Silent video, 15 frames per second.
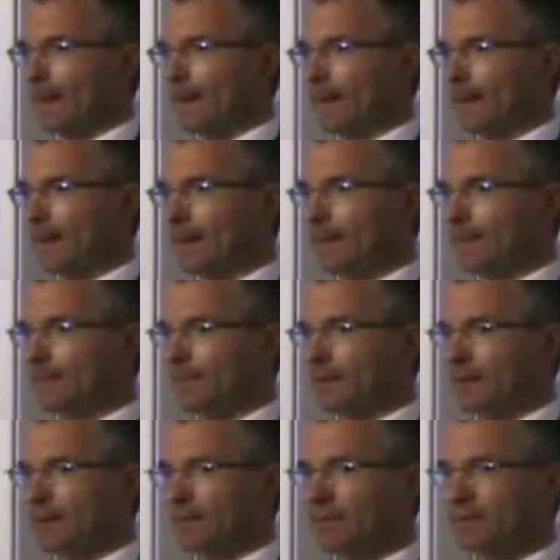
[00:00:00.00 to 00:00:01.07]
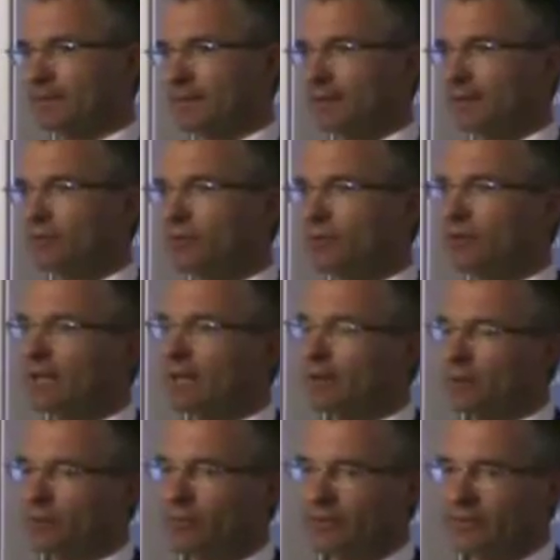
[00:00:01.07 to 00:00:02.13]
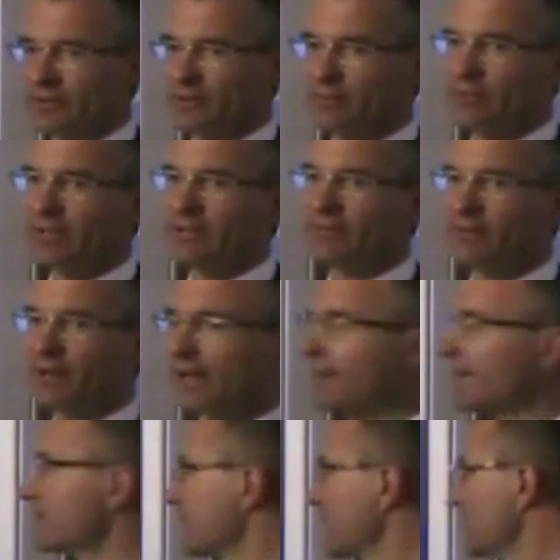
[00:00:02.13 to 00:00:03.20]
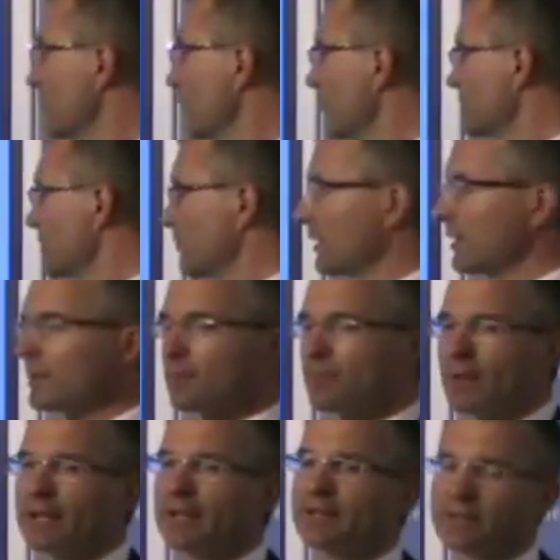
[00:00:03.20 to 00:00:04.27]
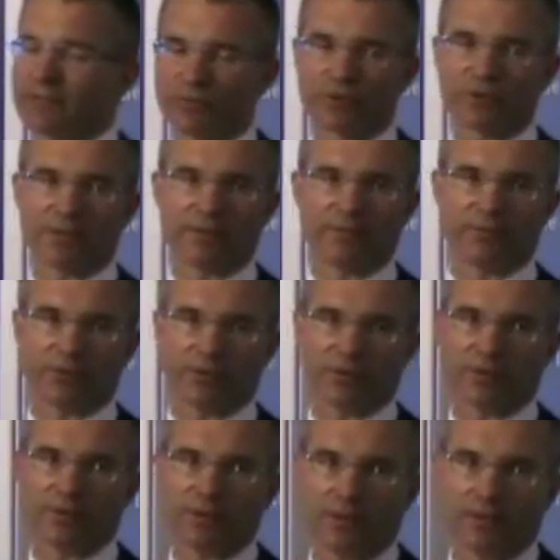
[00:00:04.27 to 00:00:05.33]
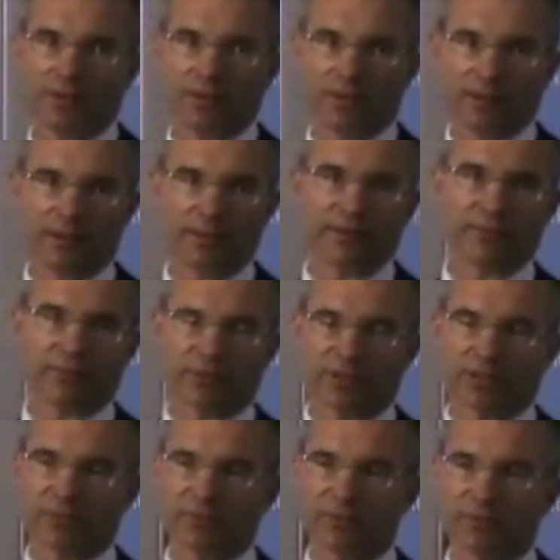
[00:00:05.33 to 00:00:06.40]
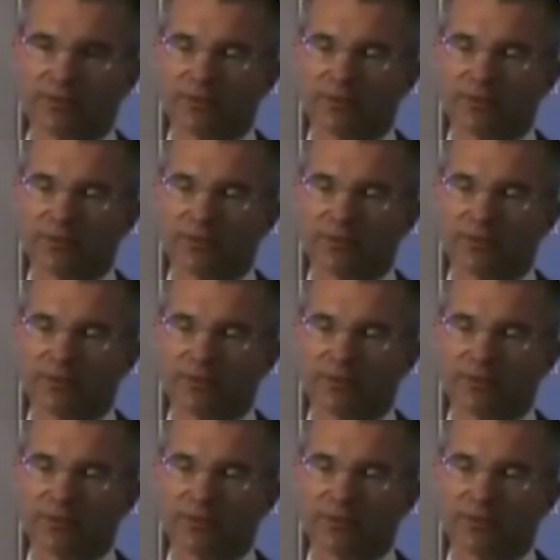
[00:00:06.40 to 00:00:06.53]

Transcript: and, um, and I will send it to you. And there you will see we define this debt reversibility band differently for uh, different countries.